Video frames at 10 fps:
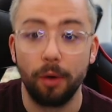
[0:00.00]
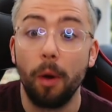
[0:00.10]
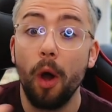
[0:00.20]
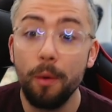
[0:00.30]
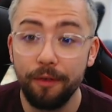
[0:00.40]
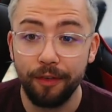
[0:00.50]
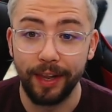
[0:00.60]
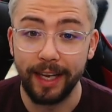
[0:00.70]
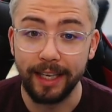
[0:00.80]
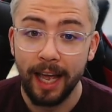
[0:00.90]
So
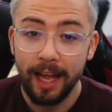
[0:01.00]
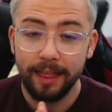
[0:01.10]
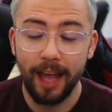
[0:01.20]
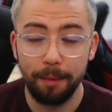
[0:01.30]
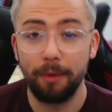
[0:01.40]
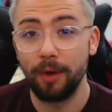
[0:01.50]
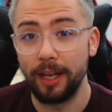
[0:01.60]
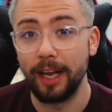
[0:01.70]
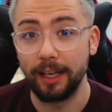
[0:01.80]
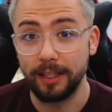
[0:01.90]
hopefully that'd be
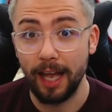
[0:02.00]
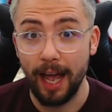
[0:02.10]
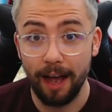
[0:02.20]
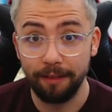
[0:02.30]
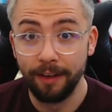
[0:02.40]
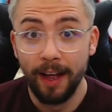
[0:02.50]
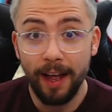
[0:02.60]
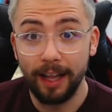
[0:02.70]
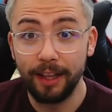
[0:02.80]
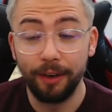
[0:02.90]
really nice to have
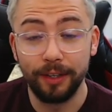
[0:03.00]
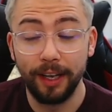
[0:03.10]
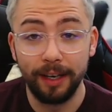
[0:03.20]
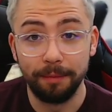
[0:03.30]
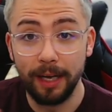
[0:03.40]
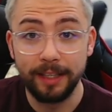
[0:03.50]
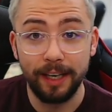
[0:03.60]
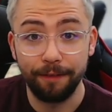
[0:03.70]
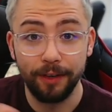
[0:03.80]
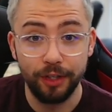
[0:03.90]
a little
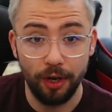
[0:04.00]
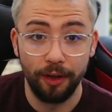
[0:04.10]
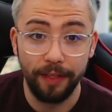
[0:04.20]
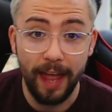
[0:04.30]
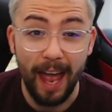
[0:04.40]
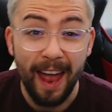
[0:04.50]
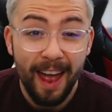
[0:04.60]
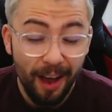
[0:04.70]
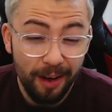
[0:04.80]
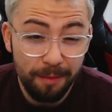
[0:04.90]
difference on there.
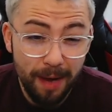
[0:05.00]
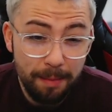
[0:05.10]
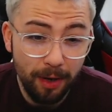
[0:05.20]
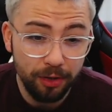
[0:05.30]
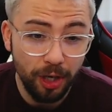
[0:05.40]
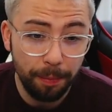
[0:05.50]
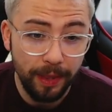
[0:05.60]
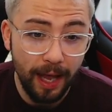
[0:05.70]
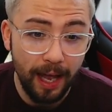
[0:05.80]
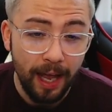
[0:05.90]
And maybe on top
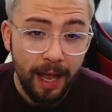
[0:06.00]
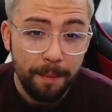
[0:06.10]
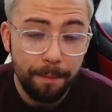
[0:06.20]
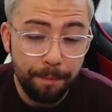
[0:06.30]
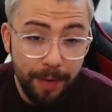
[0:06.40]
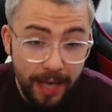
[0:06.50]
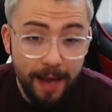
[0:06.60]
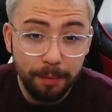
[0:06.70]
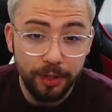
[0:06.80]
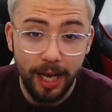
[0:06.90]
of that, be
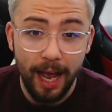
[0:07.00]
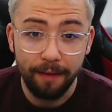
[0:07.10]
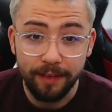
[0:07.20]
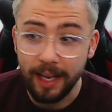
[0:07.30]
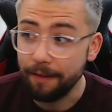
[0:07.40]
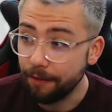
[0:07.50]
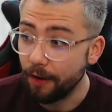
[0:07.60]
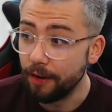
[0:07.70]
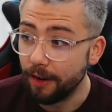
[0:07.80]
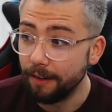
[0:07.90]
able to have
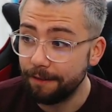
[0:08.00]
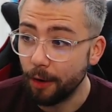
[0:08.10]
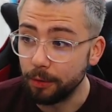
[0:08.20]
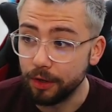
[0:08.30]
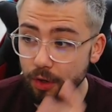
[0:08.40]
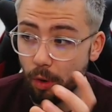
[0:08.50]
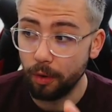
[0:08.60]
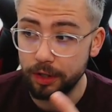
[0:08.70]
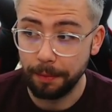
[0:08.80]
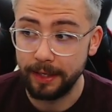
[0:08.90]
different folders
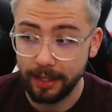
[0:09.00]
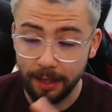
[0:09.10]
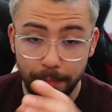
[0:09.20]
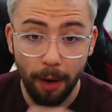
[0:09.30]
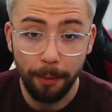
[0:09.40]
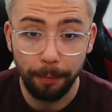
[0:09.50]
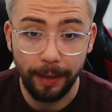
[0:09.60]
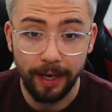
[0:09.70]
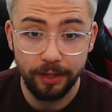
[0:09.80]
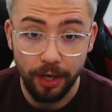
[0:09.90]
automatically pop
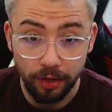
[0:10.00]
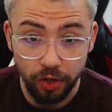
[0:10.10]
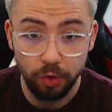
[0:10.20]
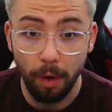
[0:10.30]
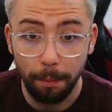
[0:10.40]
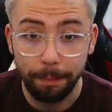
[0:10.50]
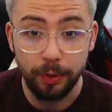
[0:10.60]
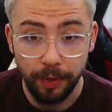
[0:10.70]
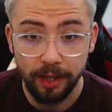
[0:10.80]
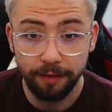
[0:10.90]
up here so you can swap
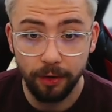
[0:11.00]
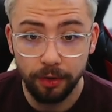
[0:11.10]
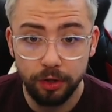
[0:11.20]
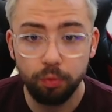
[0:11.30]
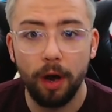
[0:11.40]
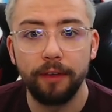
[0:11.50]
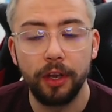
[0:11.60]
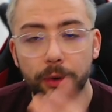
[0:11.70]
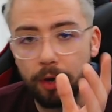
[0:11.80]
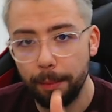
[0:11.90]
between the folders rather
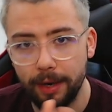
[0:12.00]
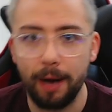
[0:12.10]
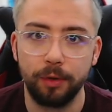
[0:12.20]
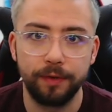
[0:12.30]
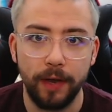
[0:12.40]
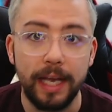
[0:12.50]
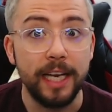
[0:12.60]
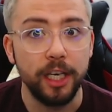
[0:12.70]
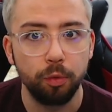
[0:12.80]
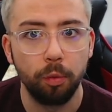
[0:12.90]
than doing a browse for
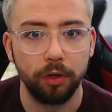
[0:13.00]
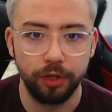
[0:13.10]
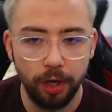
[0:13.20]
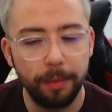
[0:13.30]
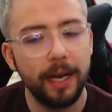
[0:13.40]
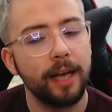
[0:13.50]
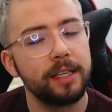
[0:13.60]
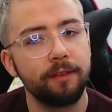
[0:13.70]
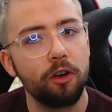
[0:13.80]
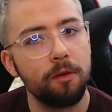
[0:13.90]
each one. So it'd be
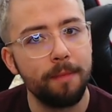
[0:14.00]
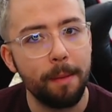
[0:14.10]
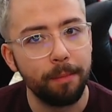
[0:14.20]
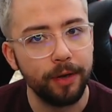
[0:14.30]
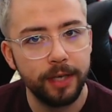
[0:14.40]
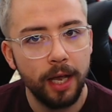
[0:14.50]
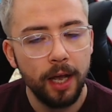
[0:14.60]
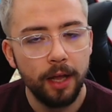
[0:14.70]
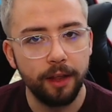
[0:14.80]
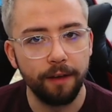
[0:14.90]
nice if it remembered
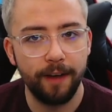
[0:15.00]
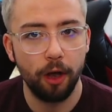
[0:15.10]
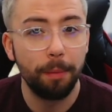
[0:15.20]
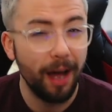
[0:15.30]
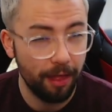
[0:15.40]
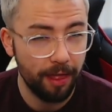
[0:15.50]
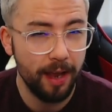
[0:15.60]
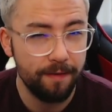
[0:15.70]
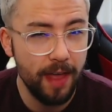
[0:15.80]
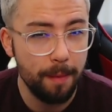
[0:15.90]
the file path,
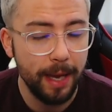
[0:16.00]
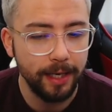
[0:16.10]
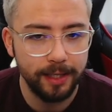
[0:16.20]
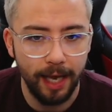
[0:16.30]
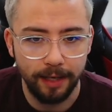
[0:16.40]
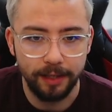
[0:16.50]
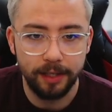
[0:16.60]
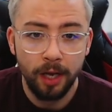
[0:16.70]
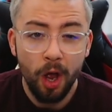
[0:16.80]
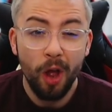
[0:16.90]
if that makes
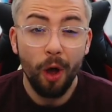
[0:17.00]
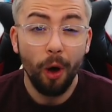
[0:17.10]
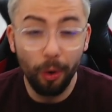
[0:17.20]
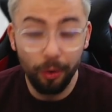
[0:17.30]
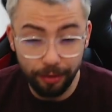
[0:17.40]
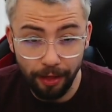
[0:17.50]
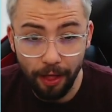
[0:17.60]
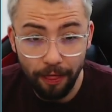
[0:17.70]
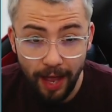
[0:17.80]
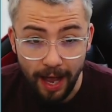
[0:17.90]
sense. Other
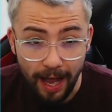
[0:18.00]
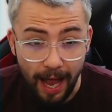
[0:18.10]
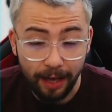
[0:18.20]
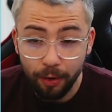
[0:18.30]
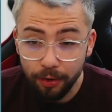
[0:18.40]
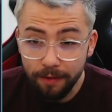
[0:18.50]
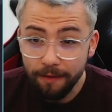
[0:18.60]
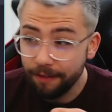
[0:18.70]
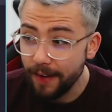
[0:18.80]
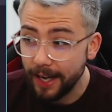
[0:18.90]
than that, I
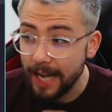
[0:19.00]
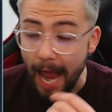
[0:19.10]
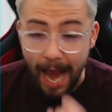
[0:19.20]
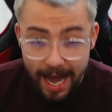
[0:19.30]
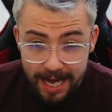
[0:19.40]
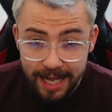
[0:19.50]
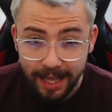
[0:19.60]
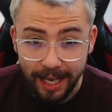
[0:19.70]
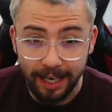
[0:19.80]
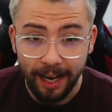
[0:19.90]
couldn't find
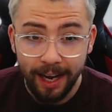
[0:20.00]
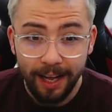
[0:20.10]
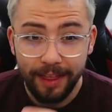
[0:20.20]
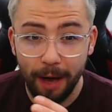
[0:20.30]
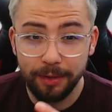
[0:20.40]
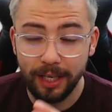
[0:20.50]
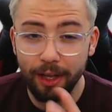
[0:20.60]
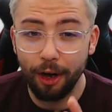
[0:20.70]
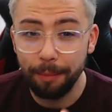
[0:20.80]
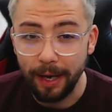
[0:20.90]
anything that I was a
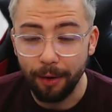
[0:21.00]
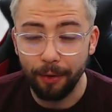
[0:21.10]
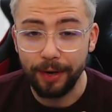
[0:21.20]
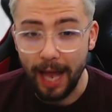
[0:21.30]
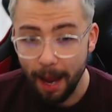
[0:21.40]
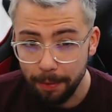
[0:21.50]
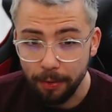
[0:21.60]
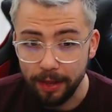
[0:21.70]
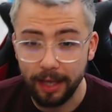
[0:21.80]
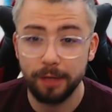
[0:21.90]
little bit unhappy with.